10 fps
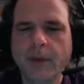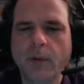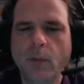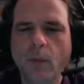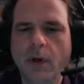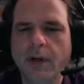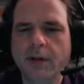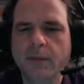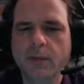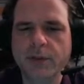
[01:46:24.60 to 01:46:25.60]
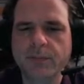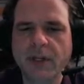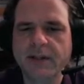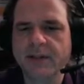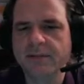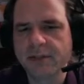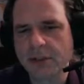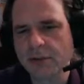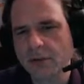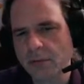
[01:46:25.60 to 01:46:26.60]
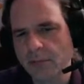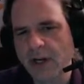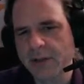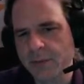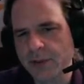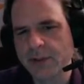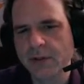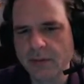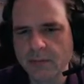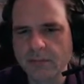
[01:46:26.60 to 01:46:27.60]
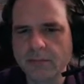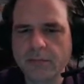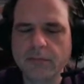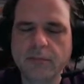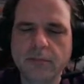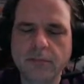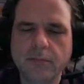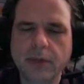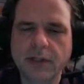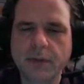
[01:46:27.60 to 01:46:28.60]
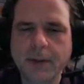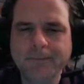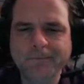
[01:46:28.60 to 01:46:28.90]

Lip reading: 1, which makes it -1 to +1.